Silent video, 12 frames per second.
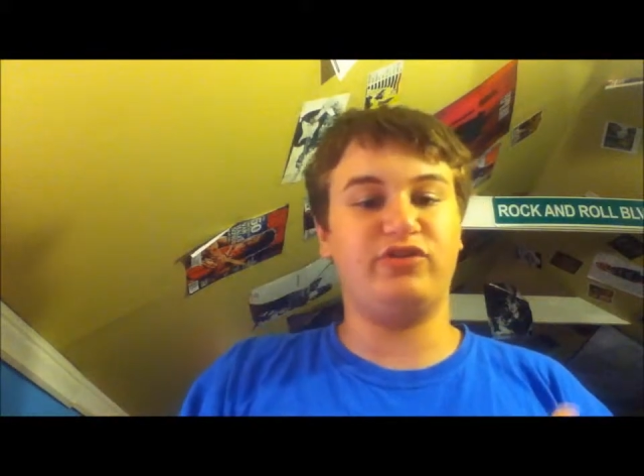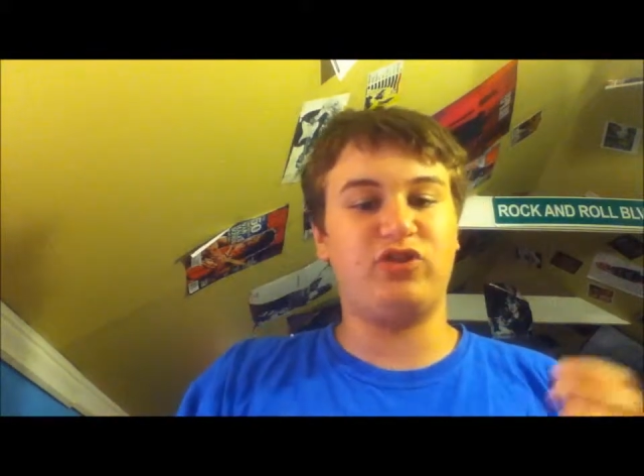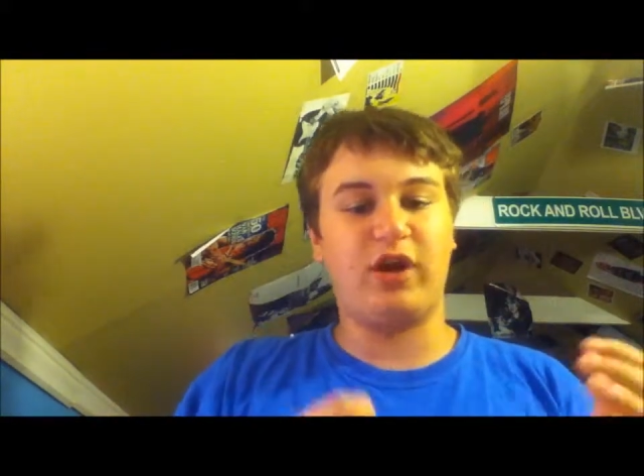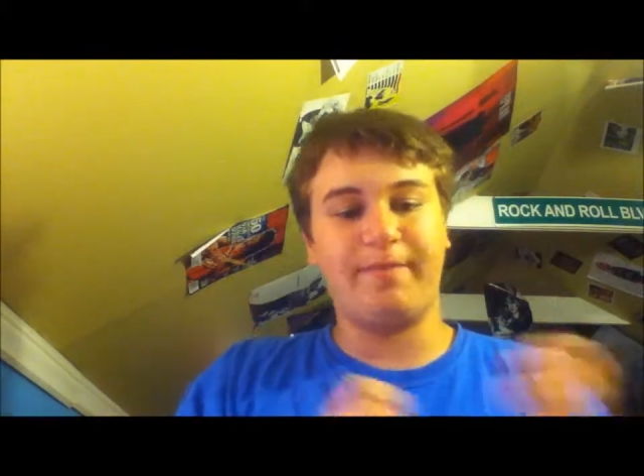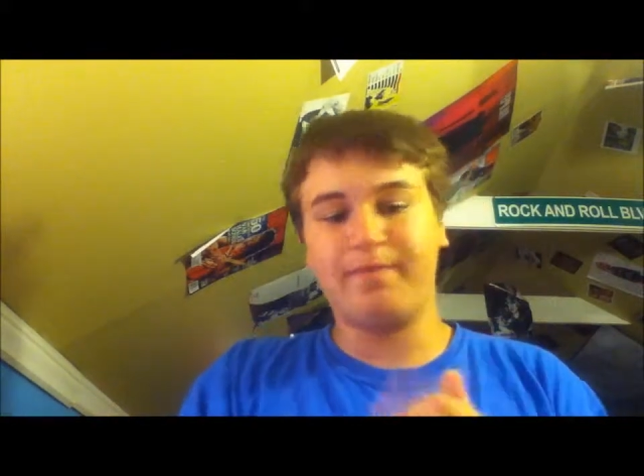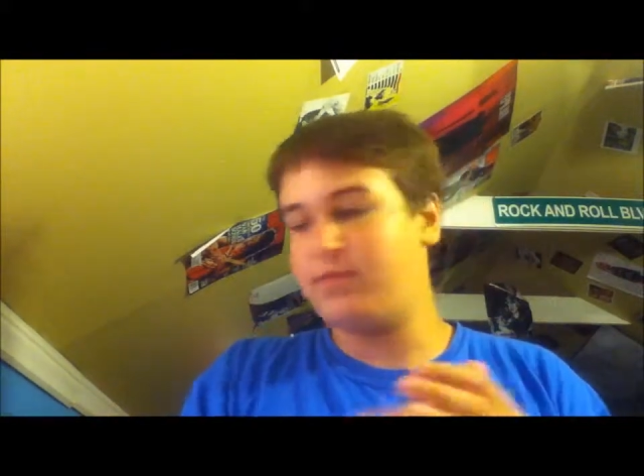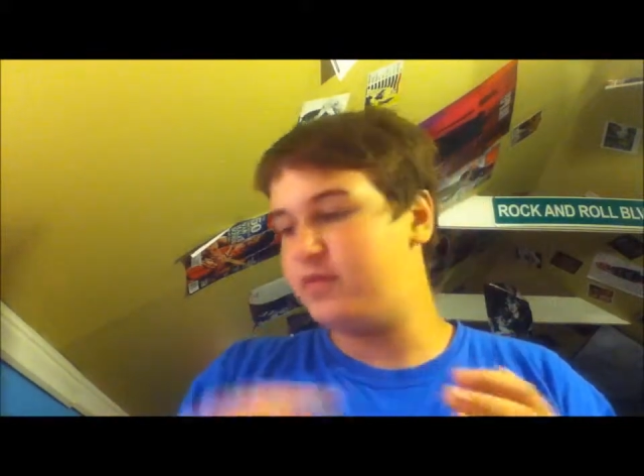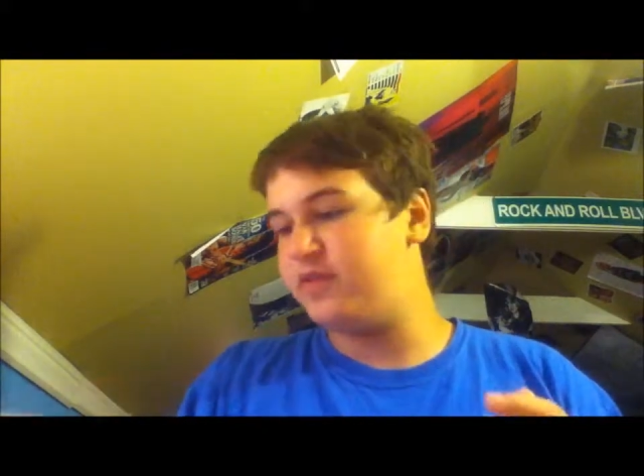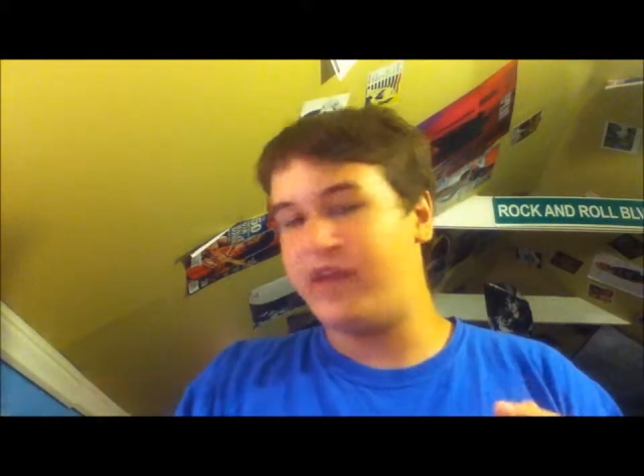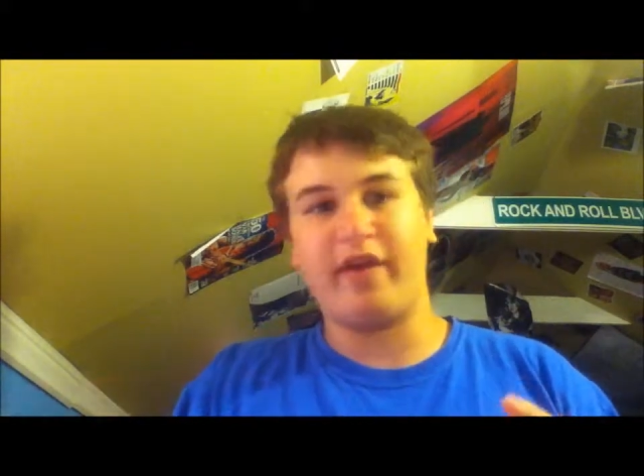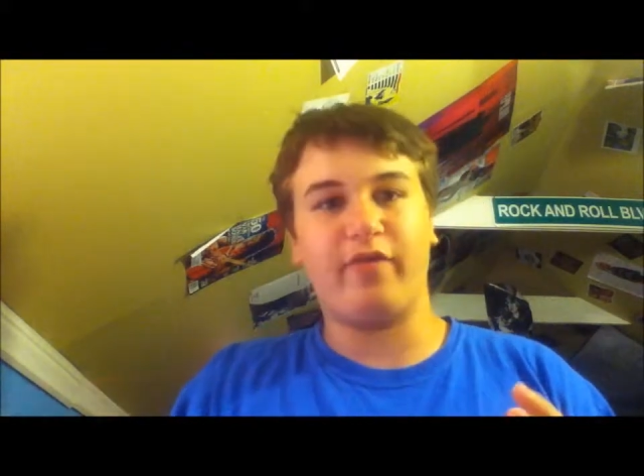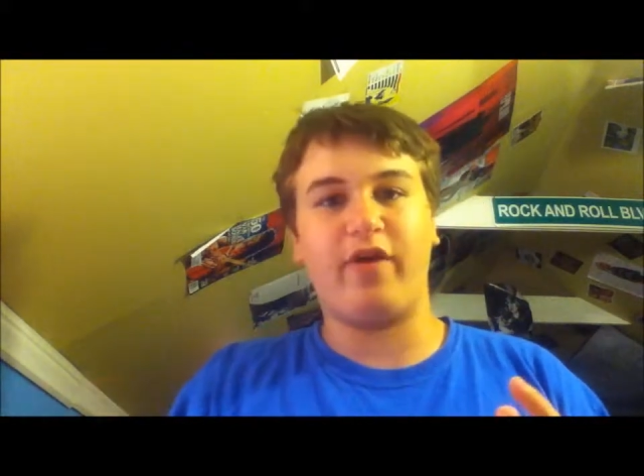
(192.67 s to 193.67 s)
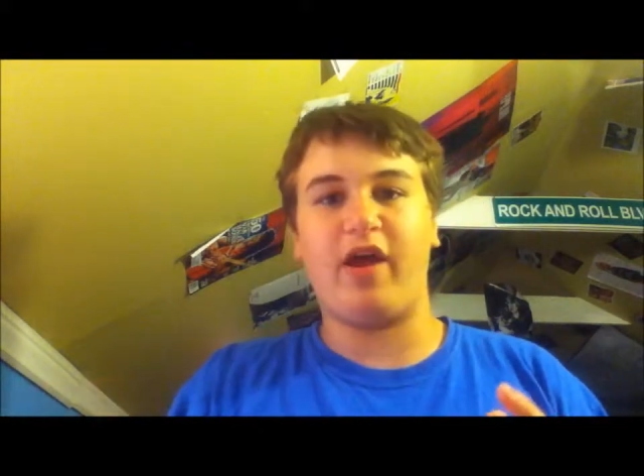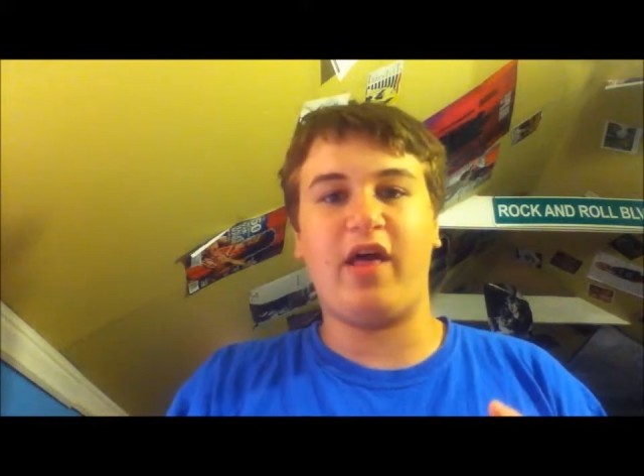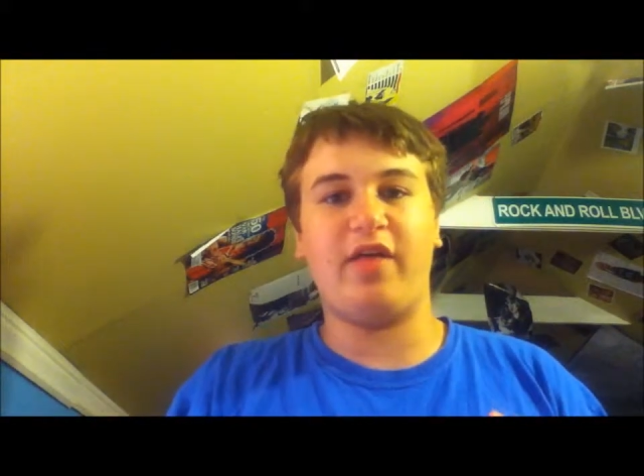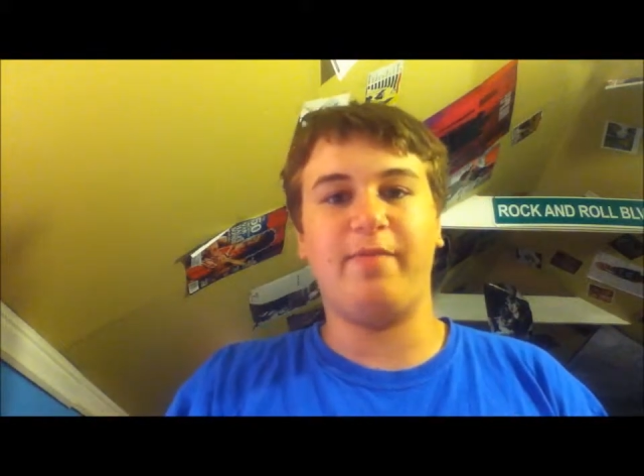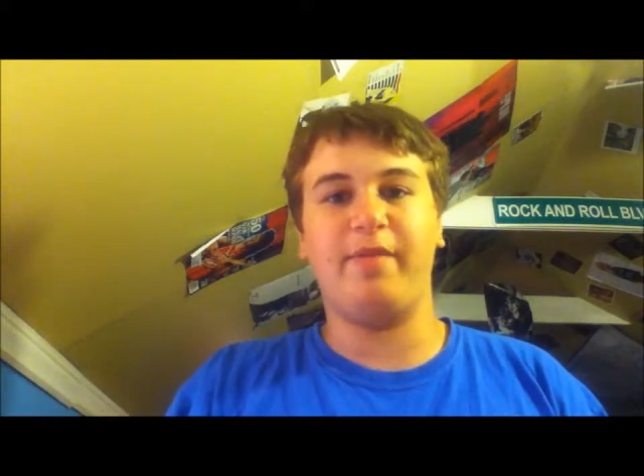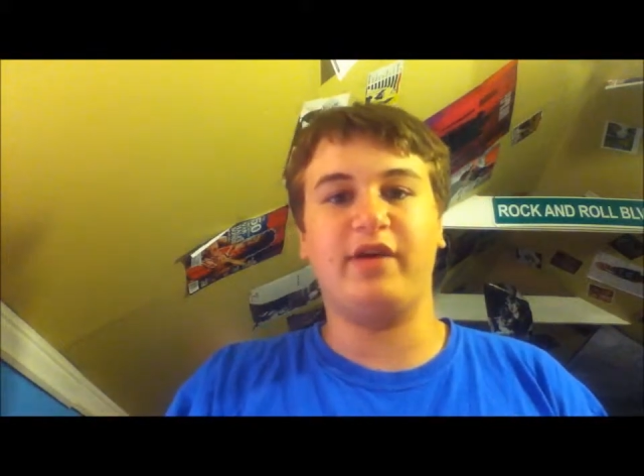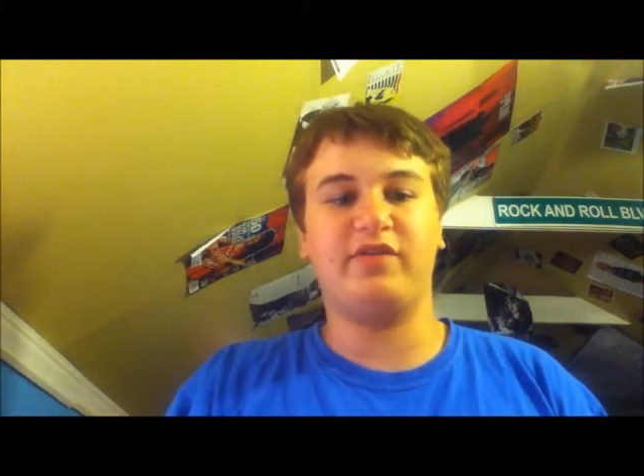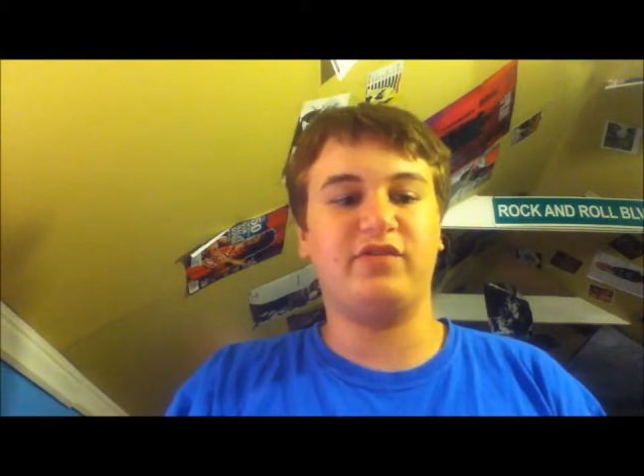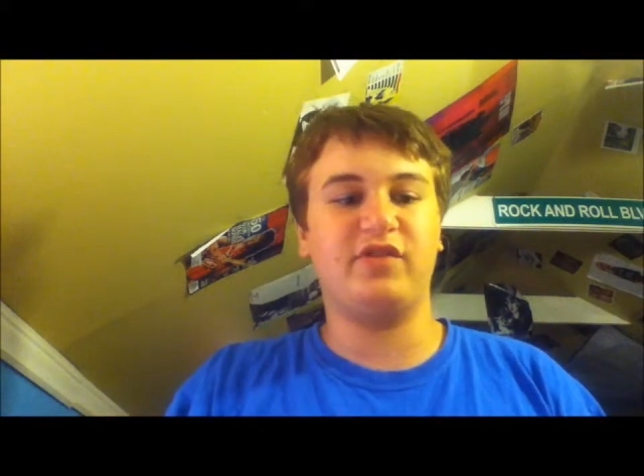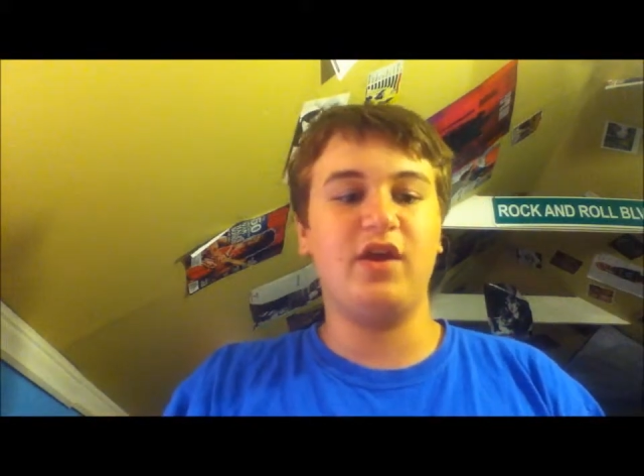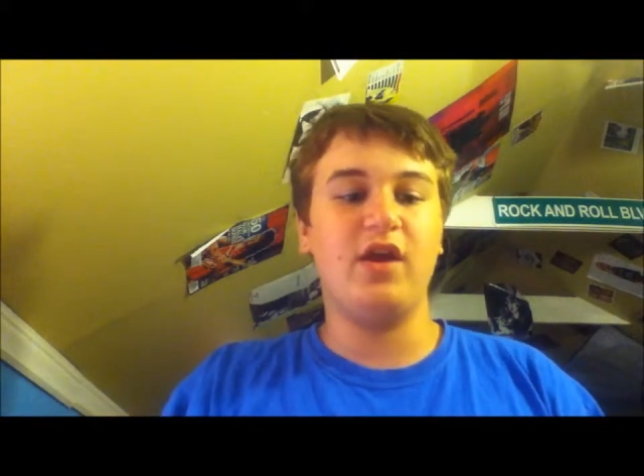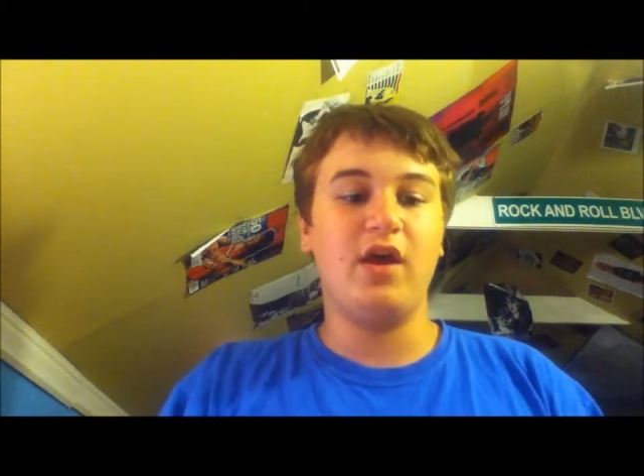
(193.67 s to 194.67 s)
stripe, take it right out of the mix.